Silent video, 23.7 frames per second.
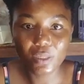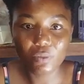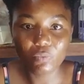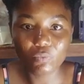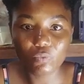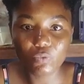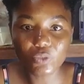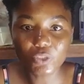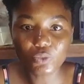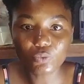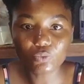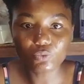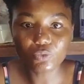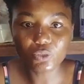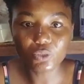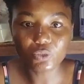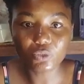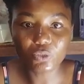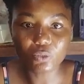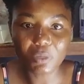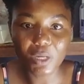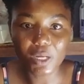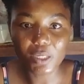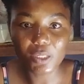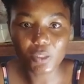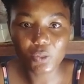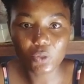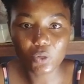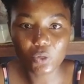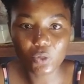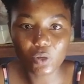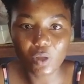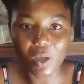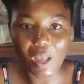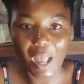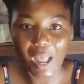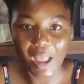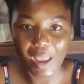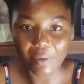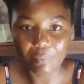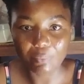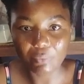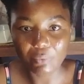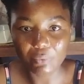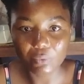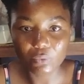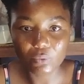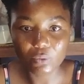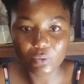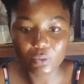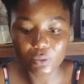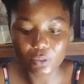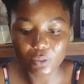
which we normally call hypo.